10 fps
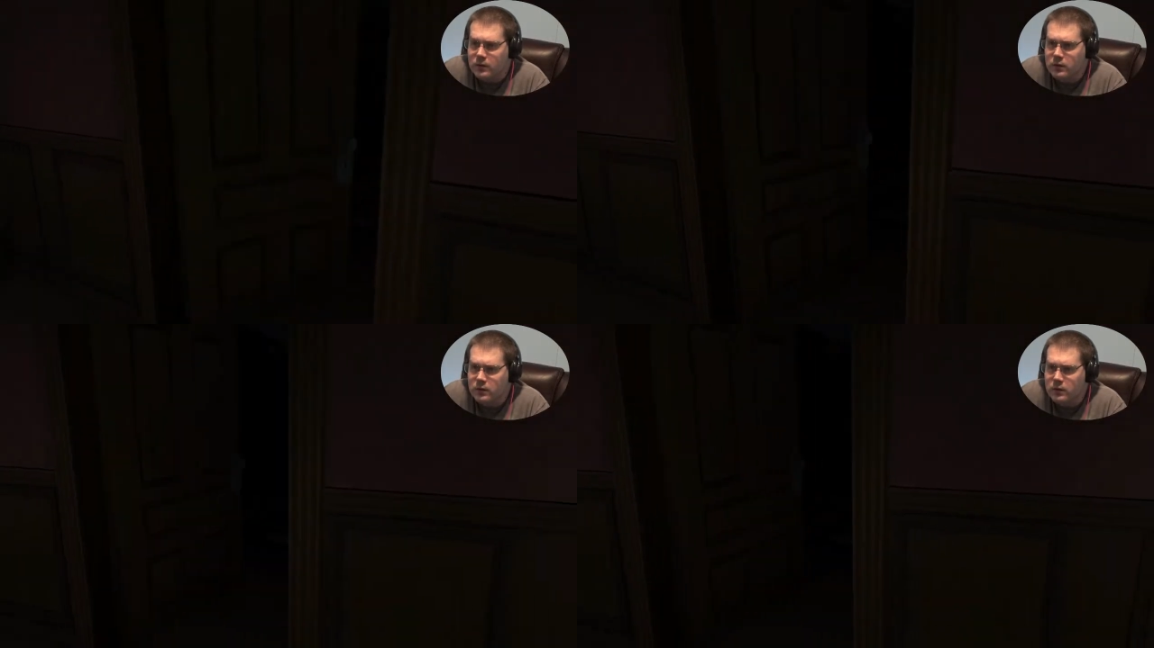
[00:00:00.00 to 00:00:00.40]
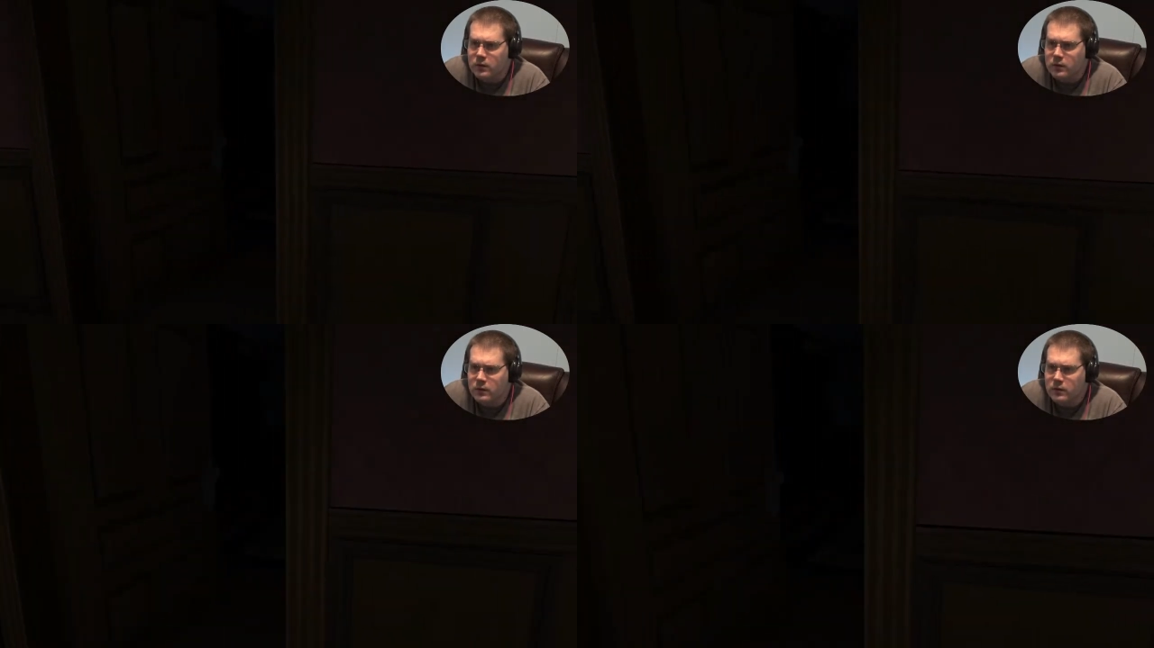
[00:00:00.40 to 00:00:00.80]

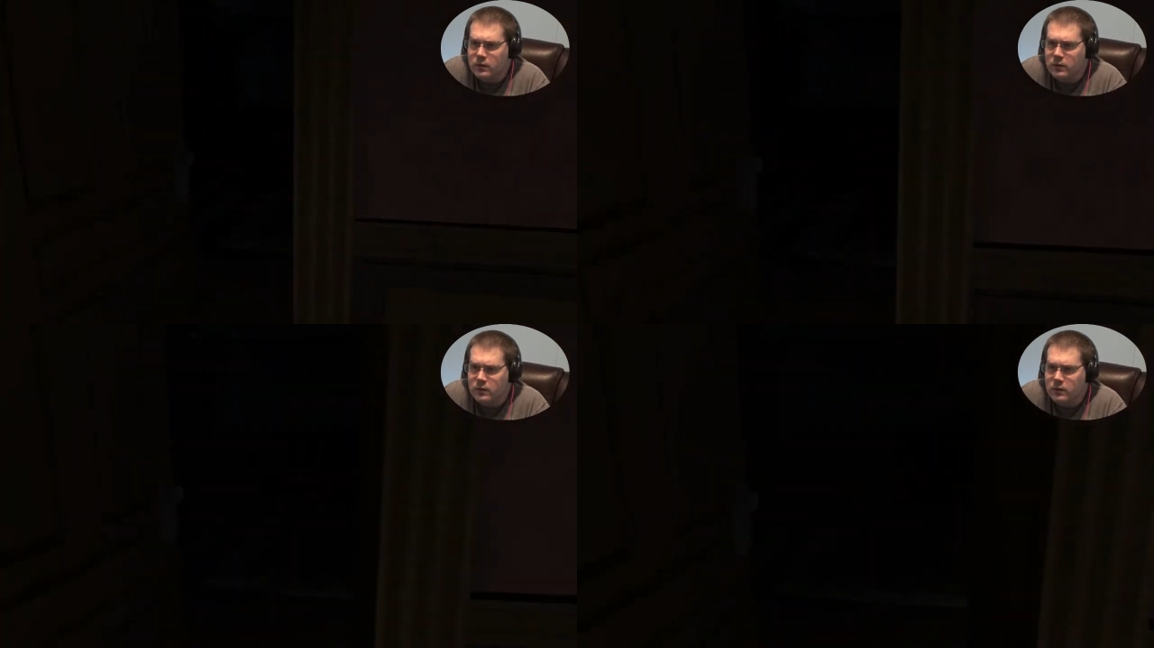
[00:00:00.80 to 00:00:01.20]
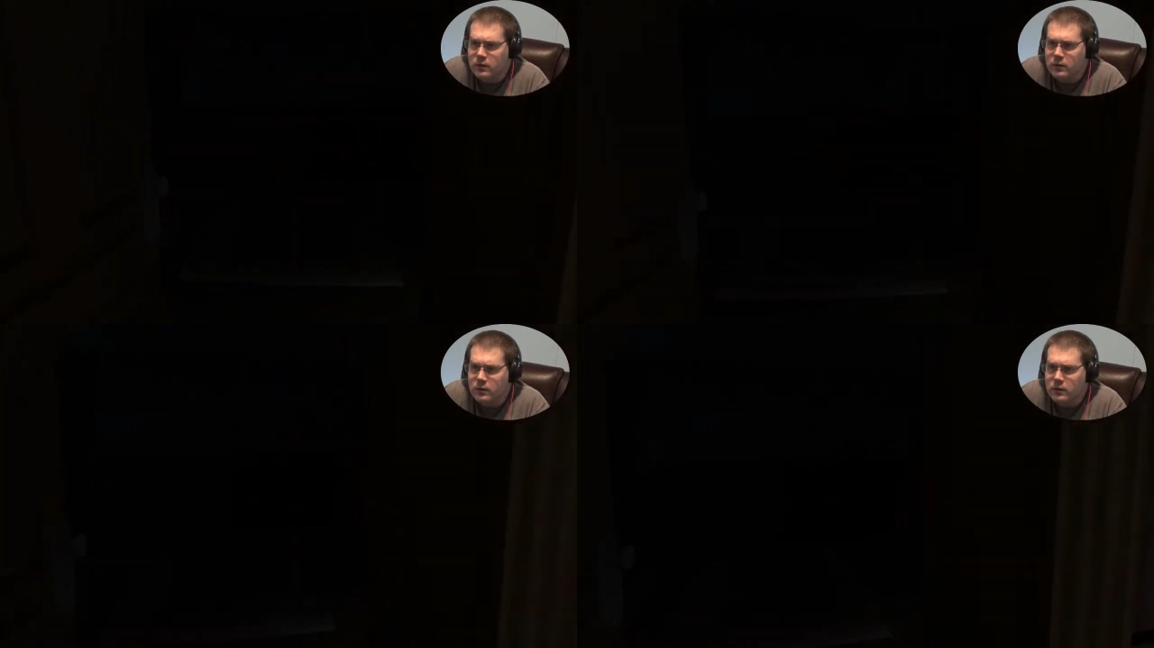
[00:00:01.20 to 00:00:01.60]

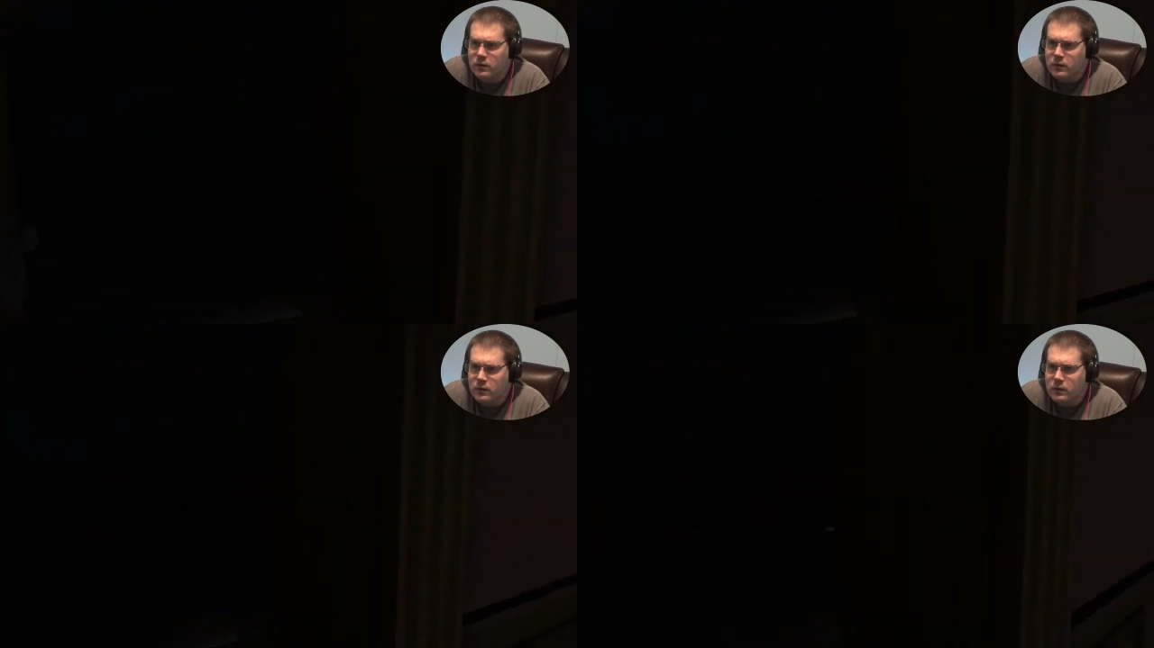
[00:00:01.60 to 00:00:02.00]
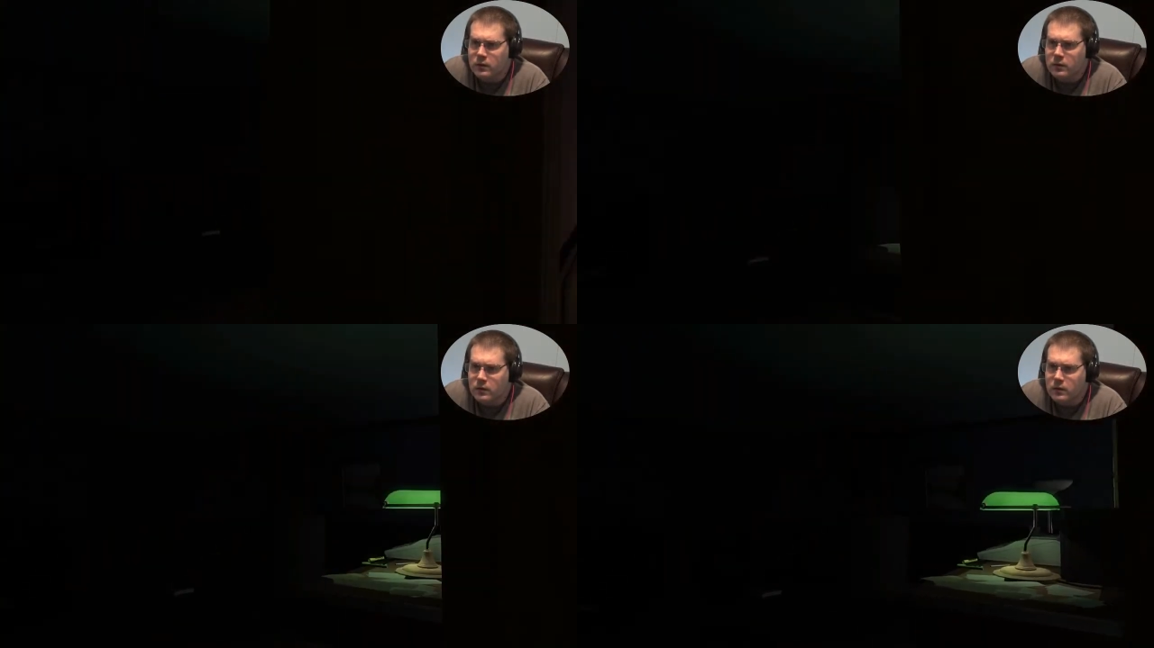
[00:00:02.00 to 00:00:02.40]

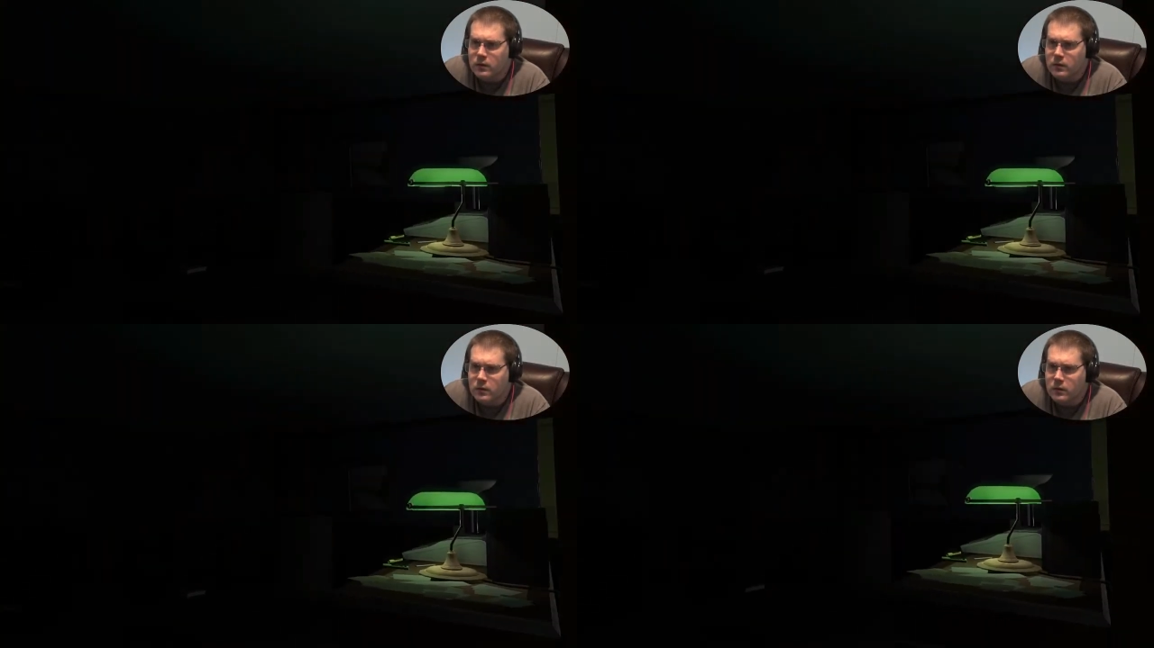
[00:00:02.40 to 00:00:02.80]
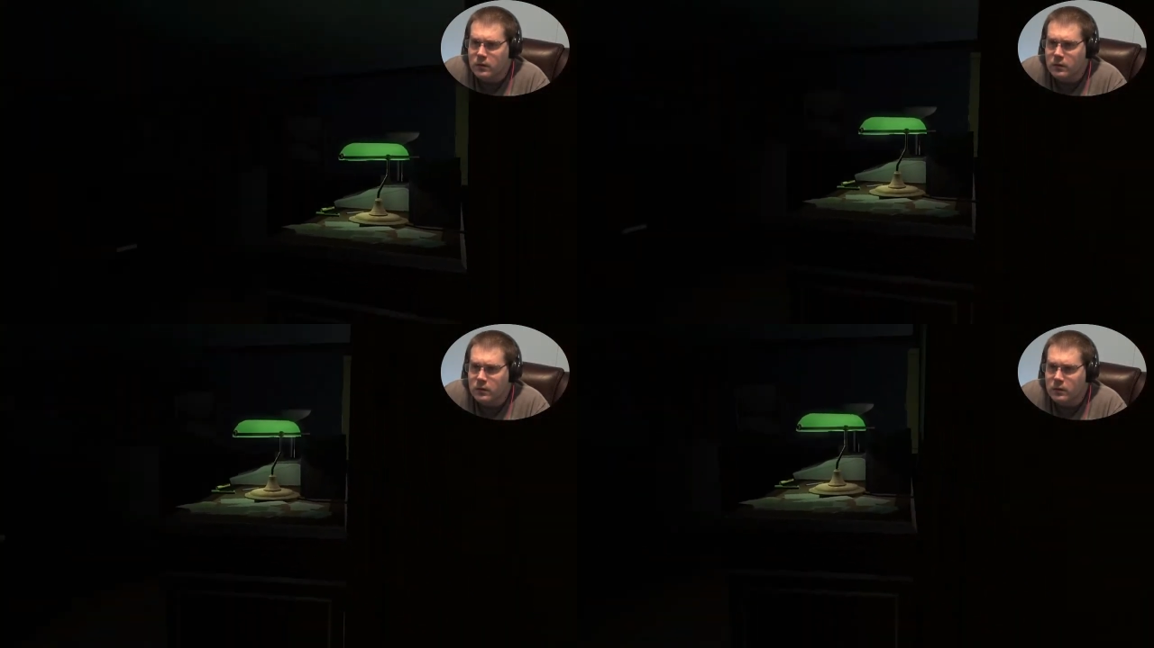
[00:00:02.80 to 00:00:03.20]

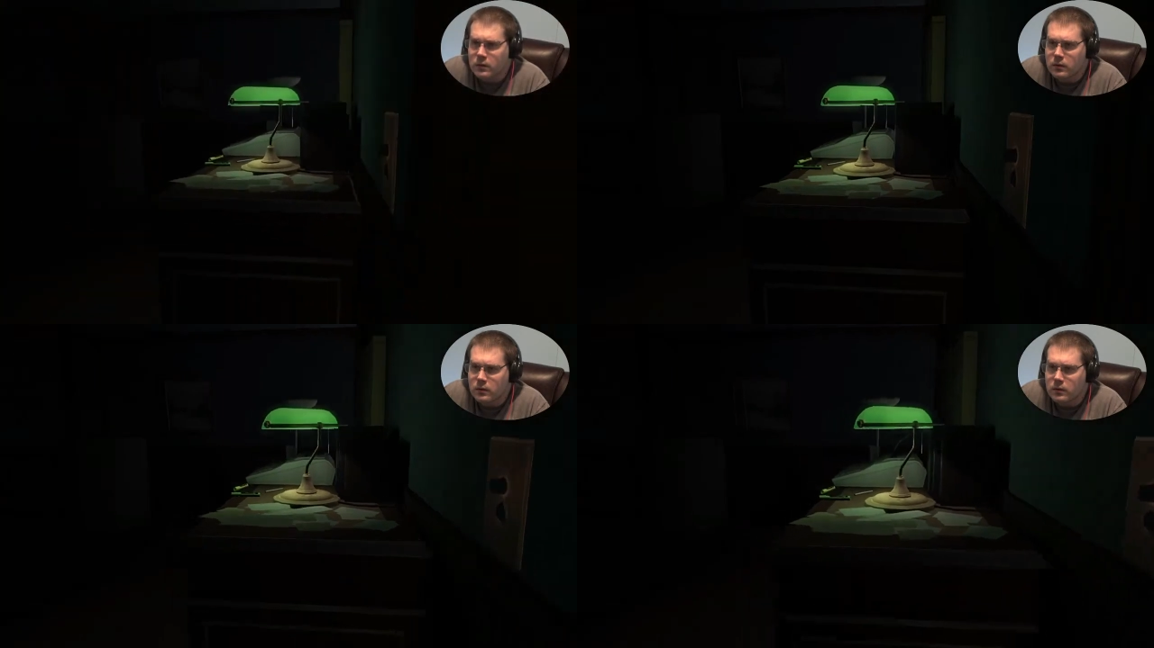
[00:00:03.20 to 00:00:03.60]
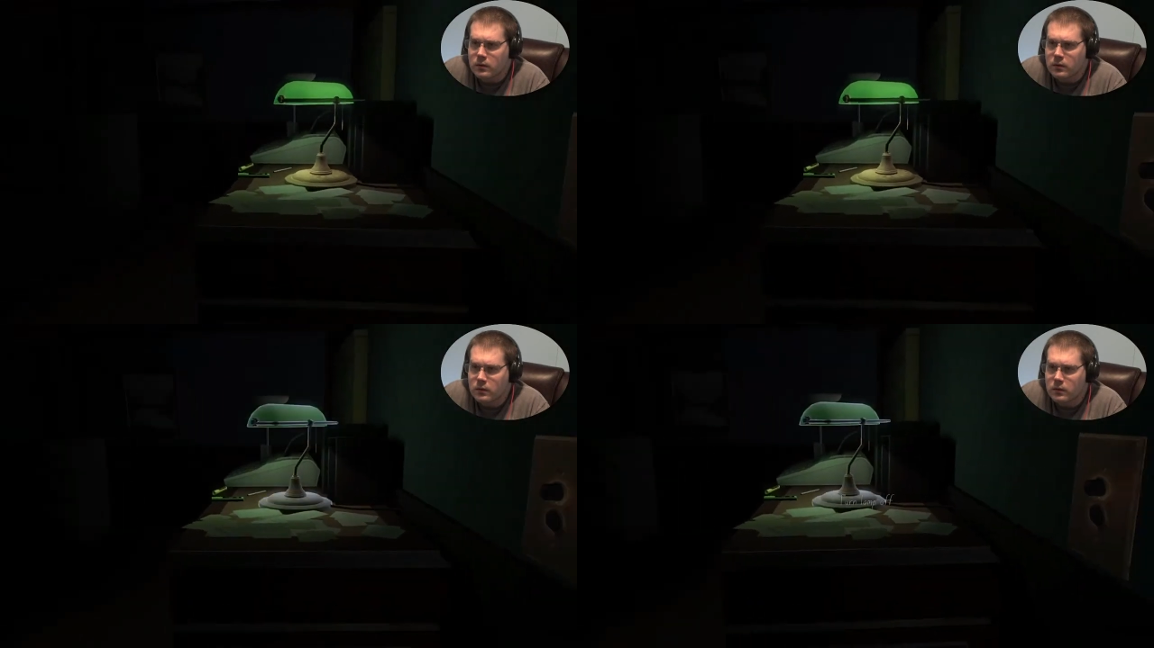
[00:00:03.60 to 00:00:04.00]
Nothing is said.